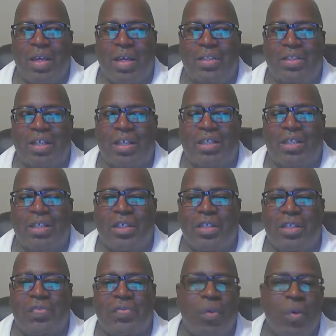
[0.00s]
such
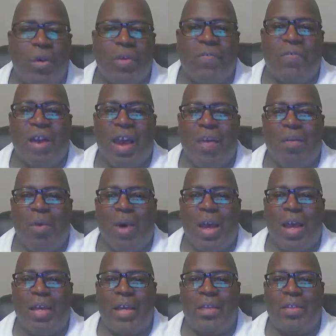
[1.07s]
as fortified
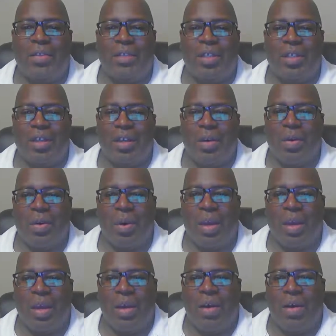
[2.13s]
wines, you know,
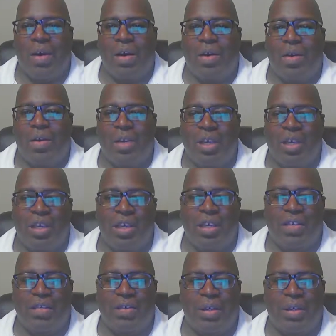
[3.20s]
OE,